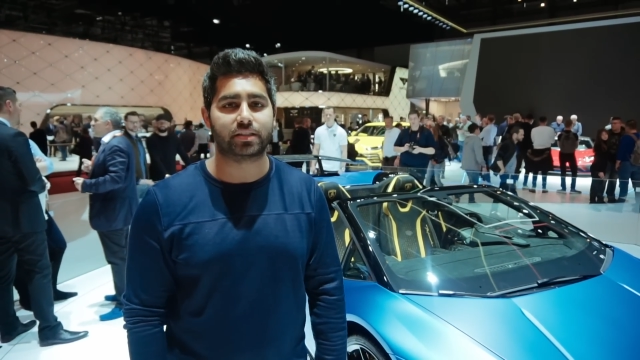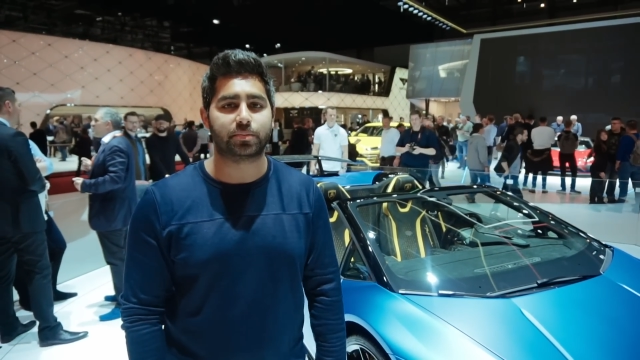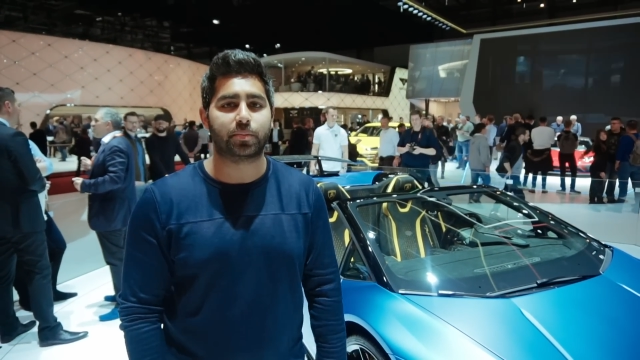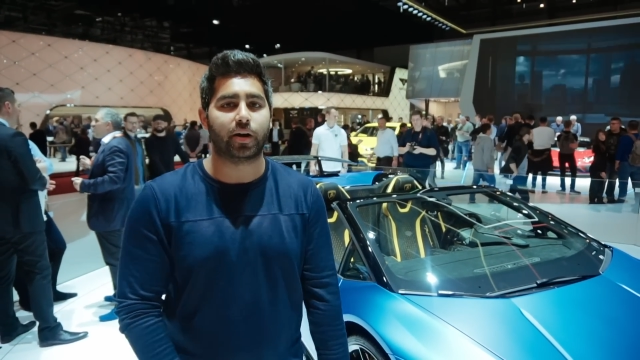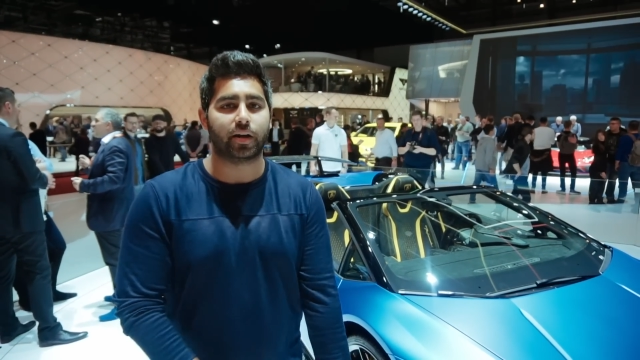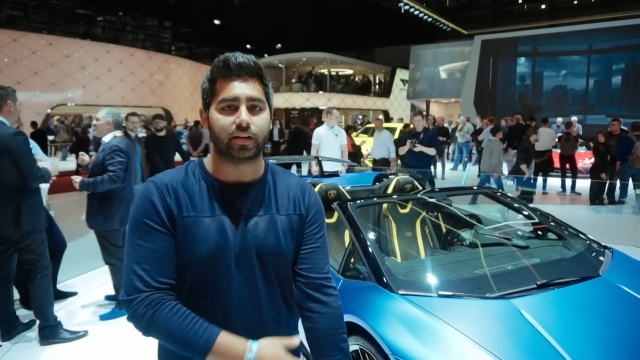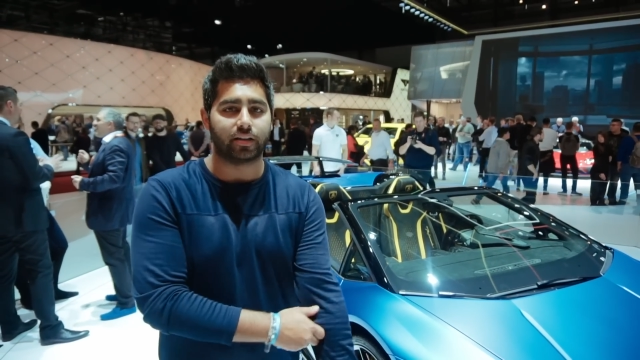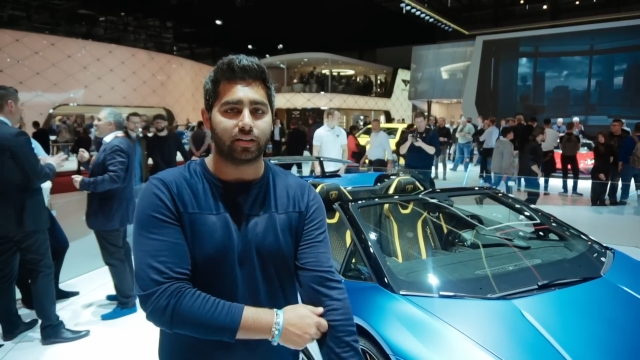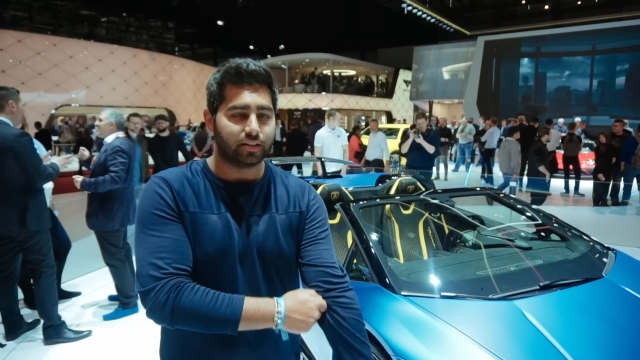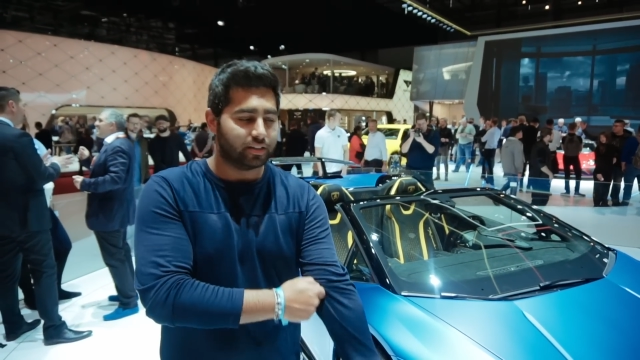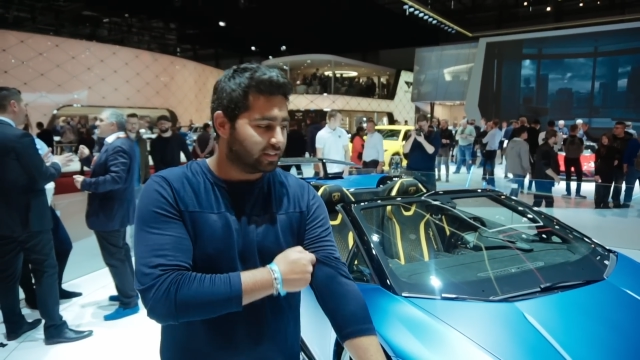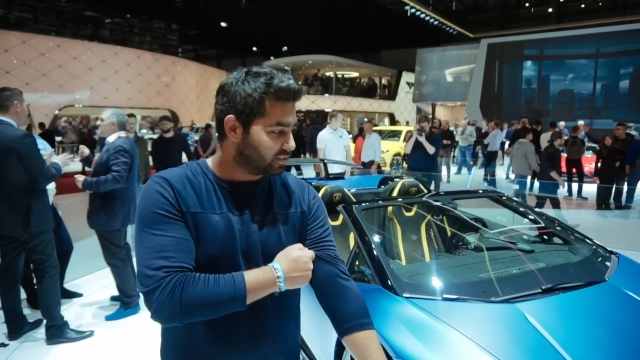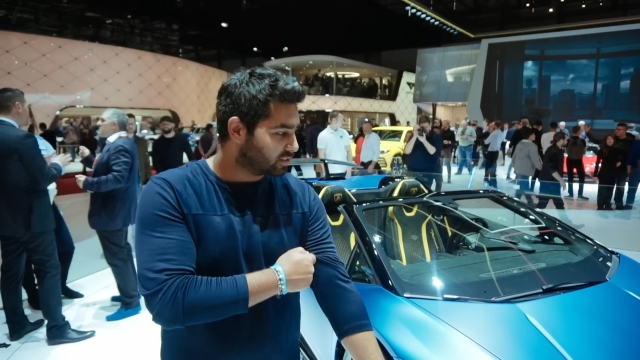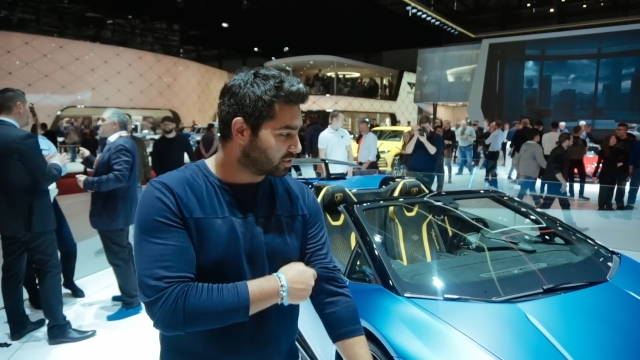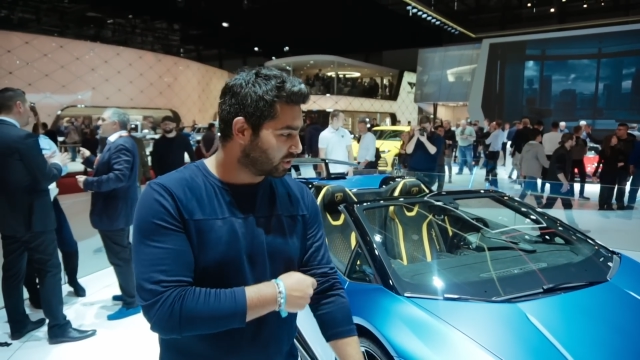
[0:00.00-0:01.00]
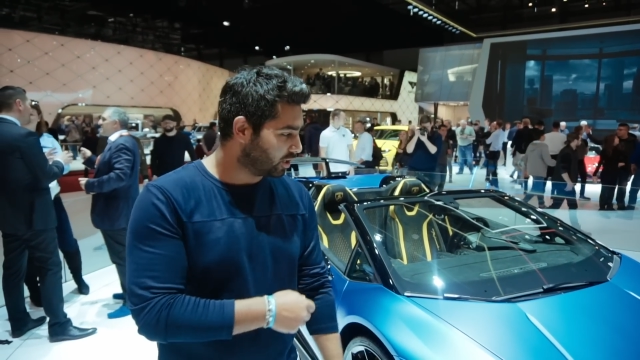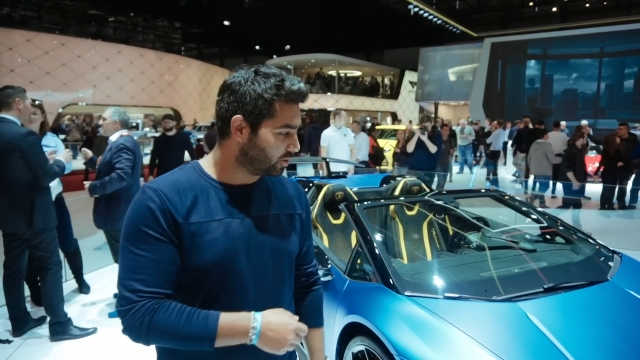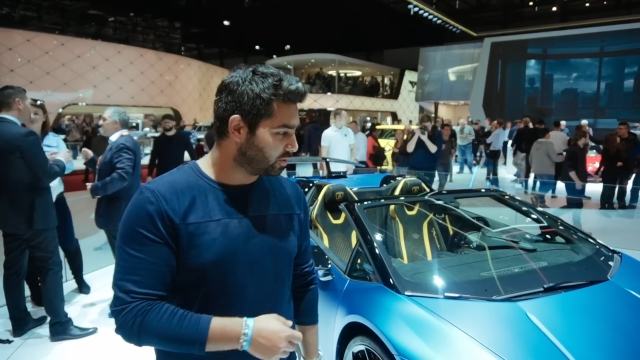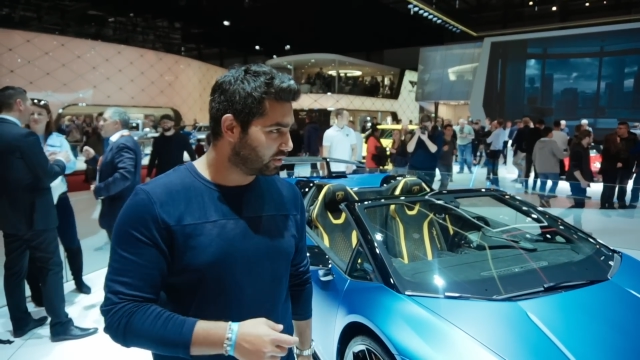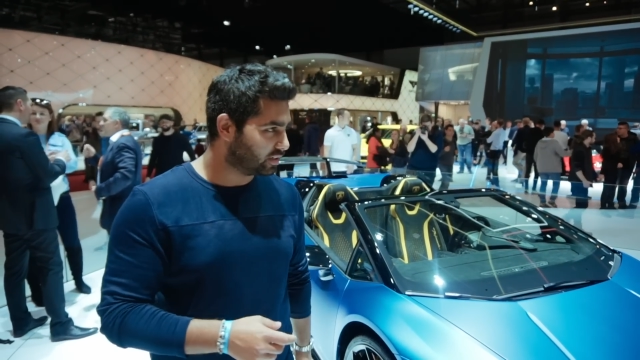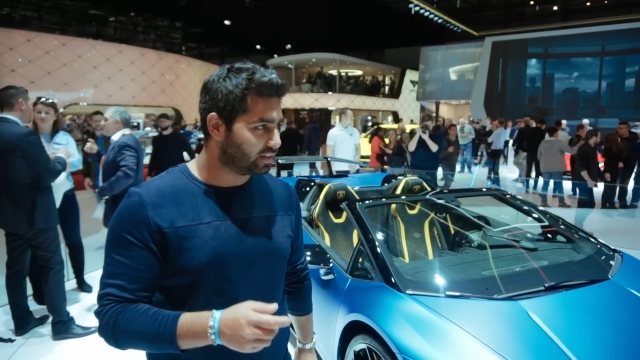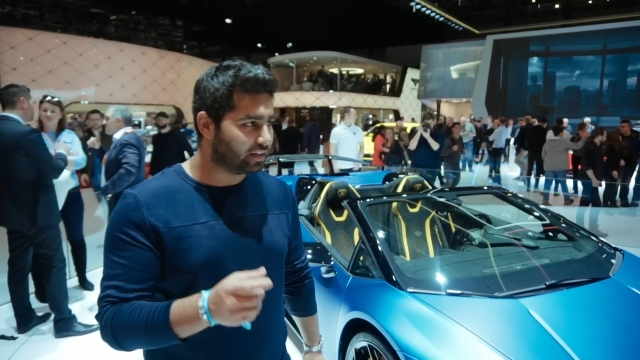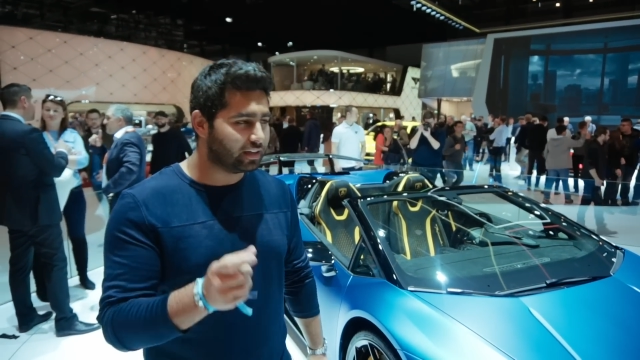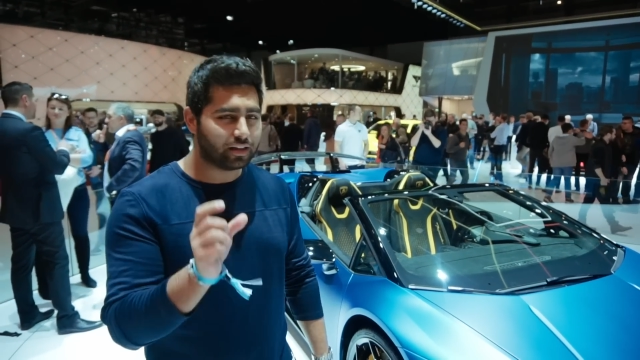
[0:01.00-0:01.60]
Spider. So a